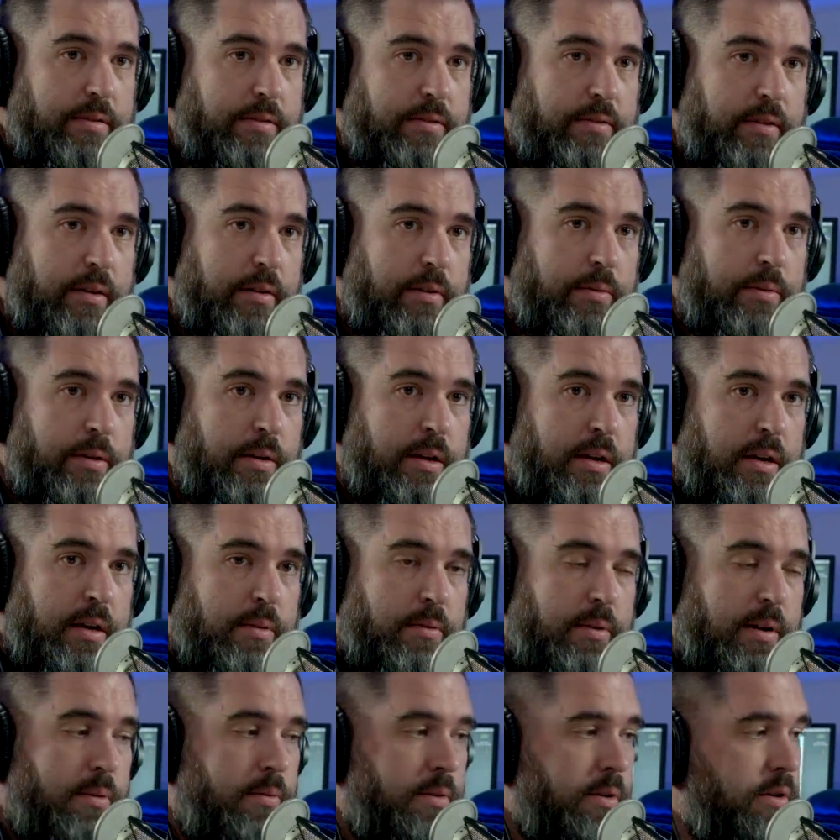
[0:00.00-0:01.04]
and so
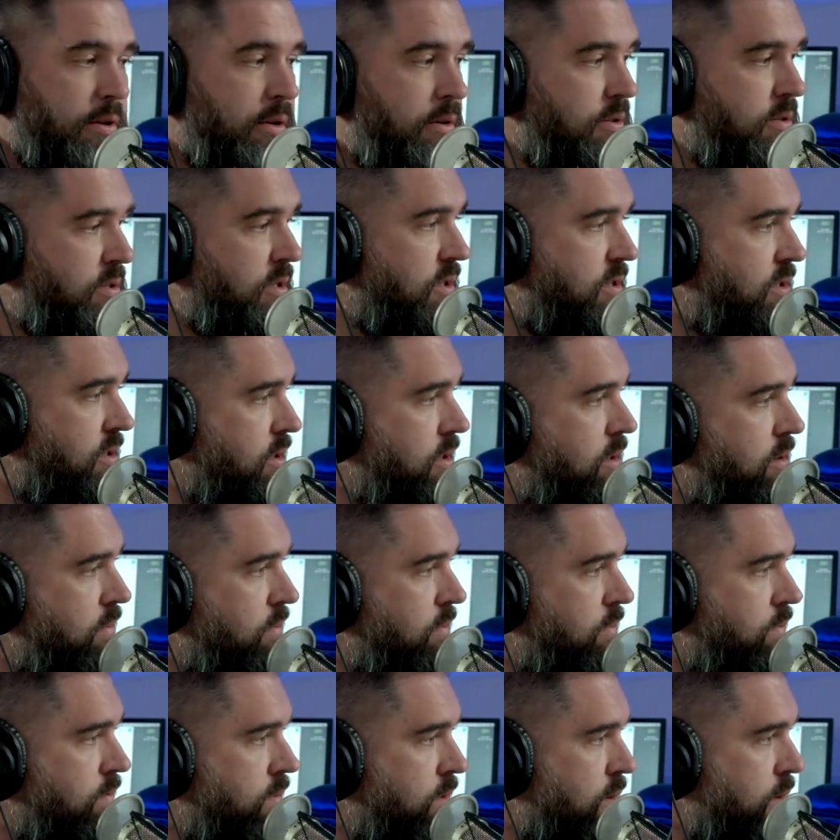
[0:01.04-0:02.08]
what I want to do is just
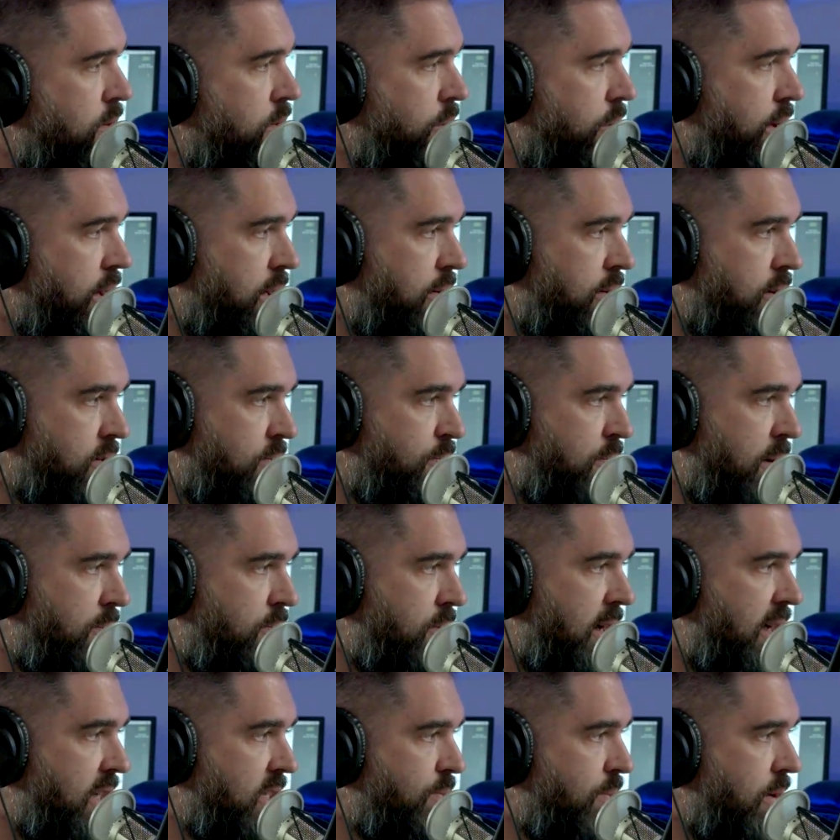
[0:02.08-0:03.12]
real quick, because
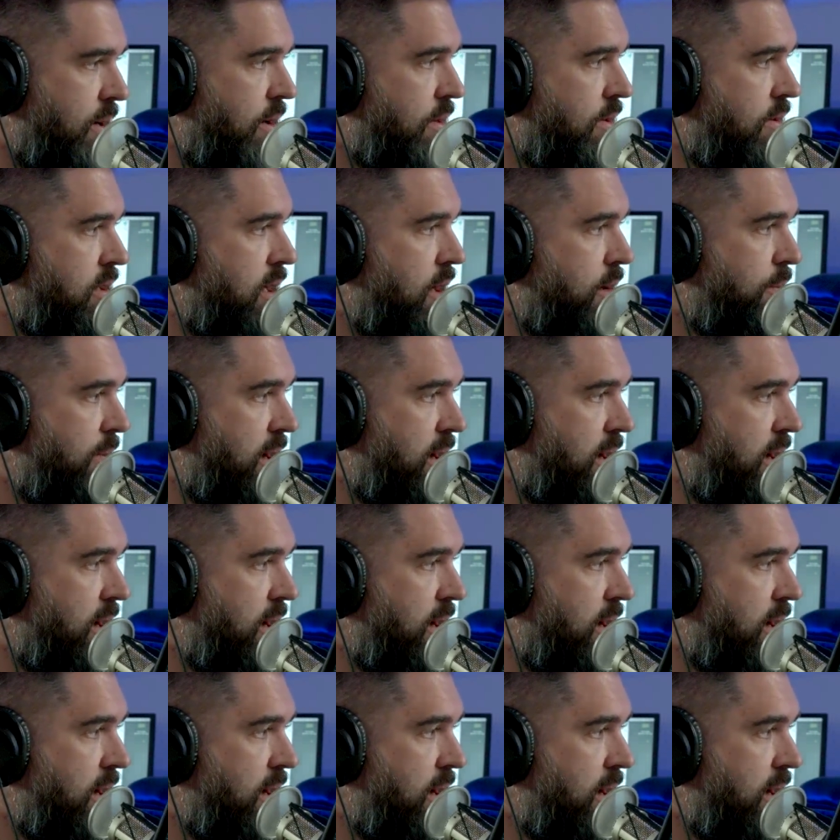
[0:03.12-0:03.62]
people ask me all the time